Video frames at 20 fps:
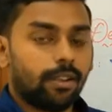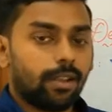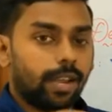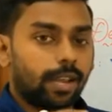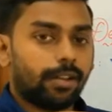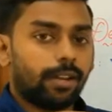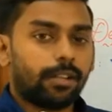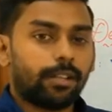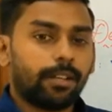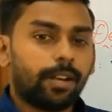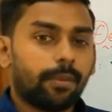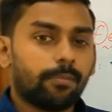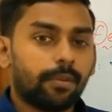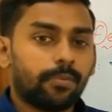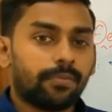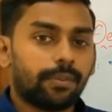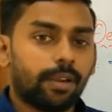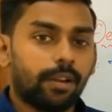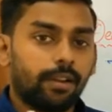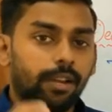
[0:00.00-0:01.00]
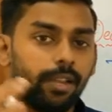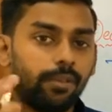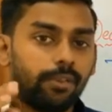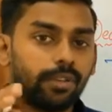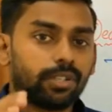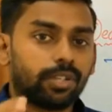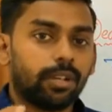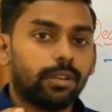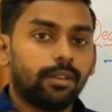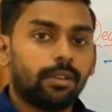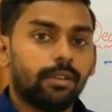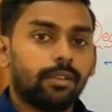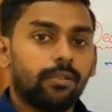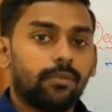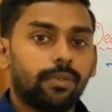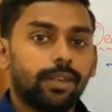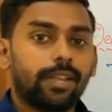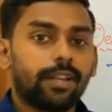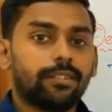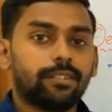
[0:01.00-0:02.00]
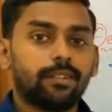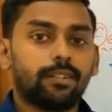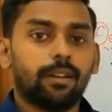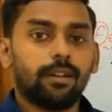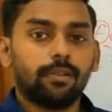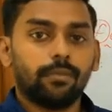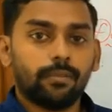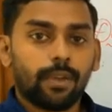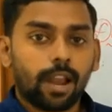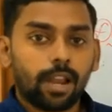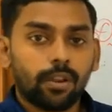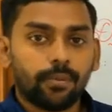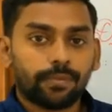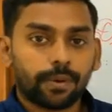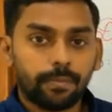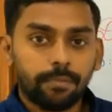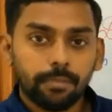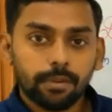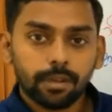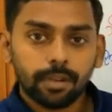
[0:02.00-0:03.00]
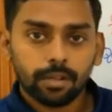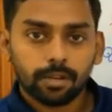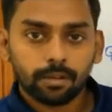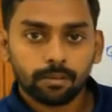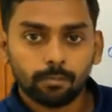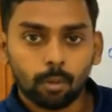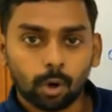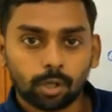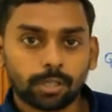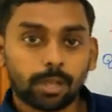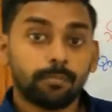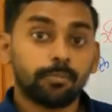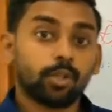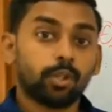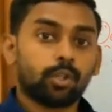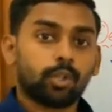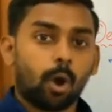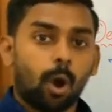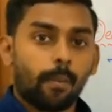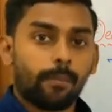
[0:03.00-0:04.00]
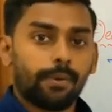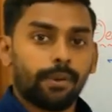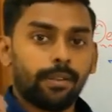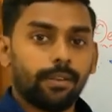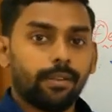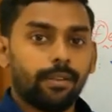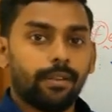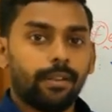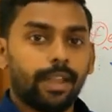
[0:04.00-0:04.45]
And at the time of division, we consider value from bottom to top,